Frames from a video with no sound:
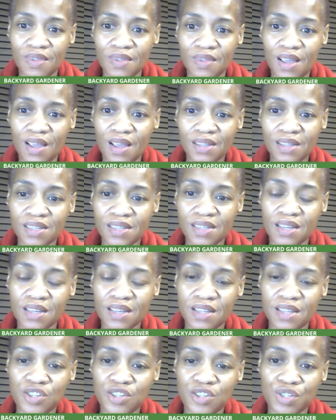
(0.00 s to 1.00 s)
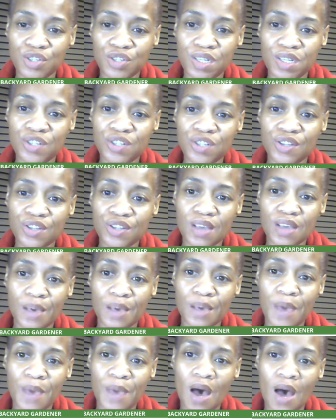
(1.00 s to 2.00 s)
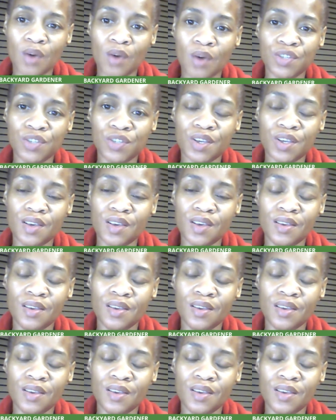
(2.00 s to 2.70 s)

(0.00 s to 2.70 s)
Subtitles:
It's good that you're teaching them how to